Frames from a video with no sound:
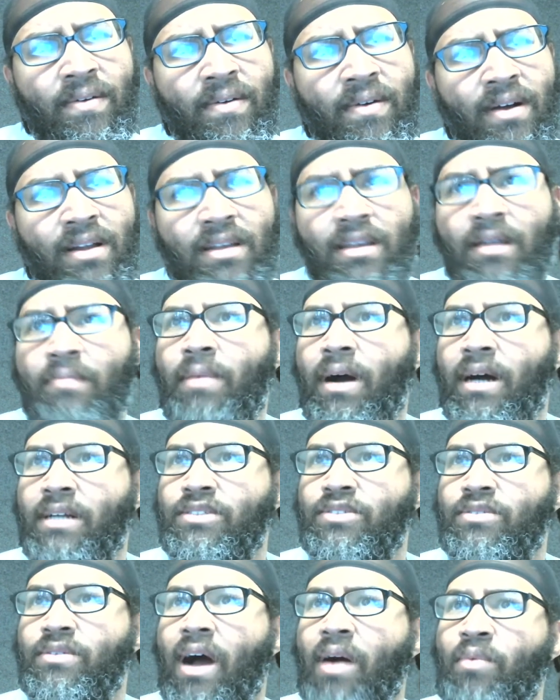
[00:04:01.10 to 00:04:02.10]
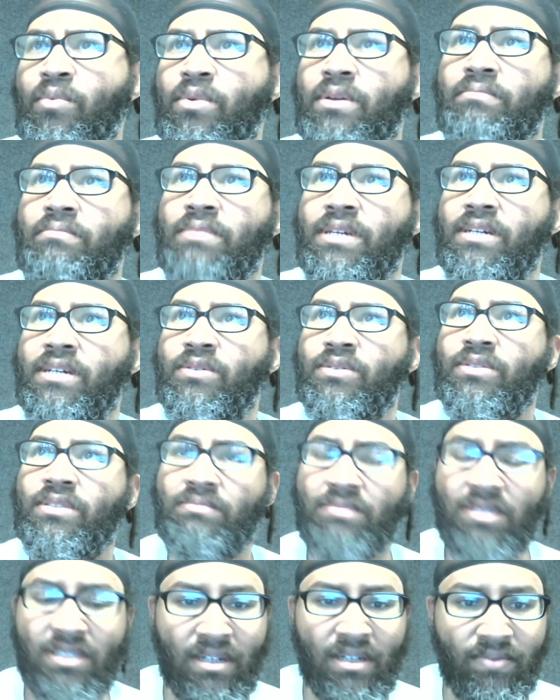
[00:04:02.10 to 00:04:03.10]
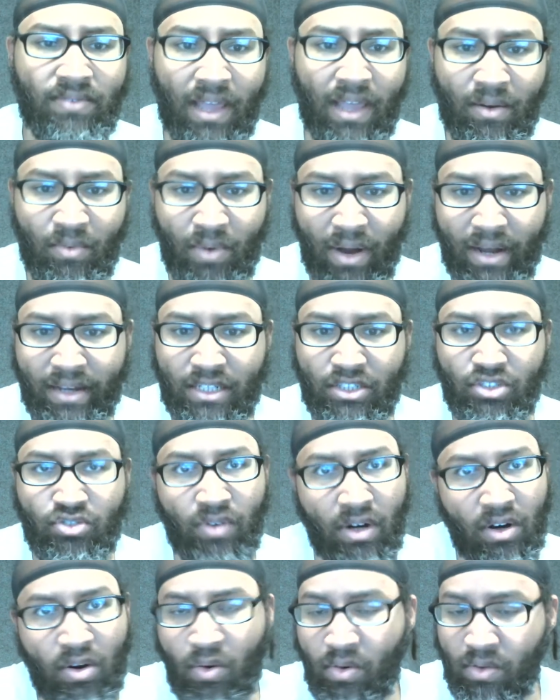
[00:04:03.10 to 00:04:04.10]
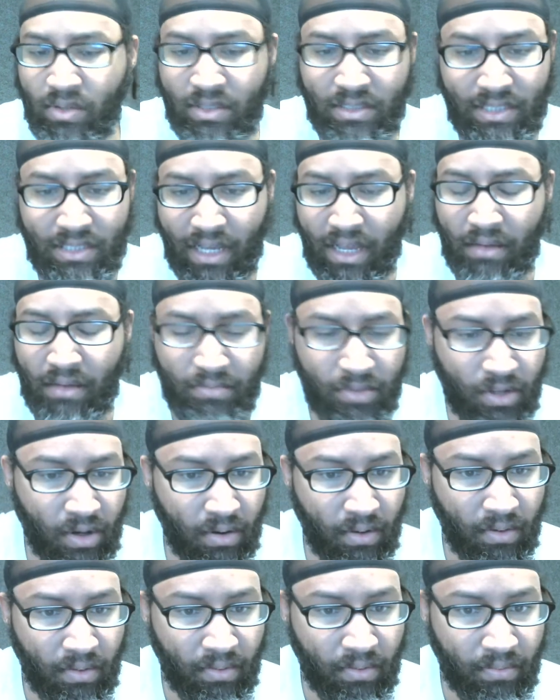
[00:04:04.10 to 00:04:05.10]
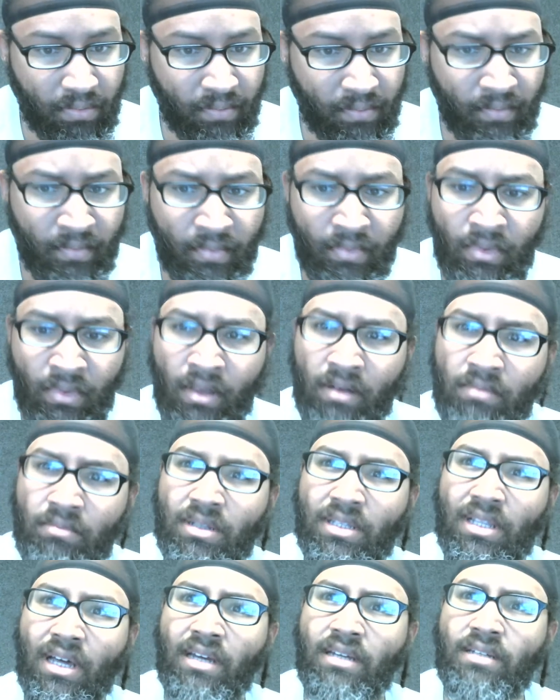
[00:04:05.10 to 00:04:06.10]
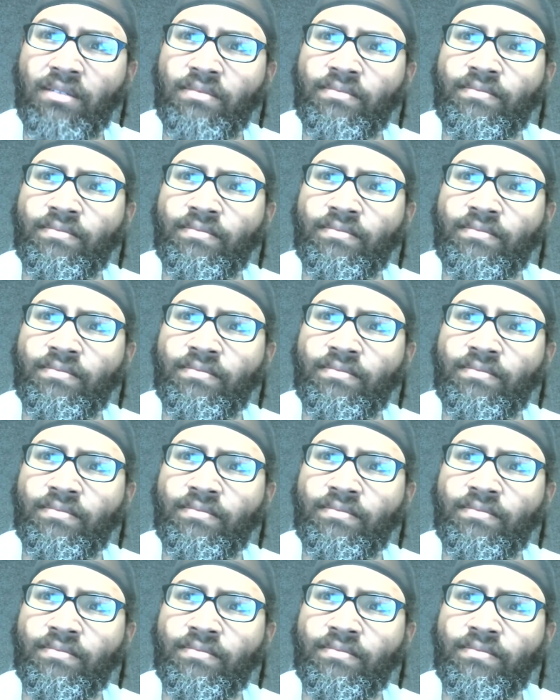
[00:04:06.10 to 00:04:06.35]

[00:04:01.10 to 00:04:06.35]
Now, mind you, I wouldn't be on some stuff like where I get drunk all the time, no. But like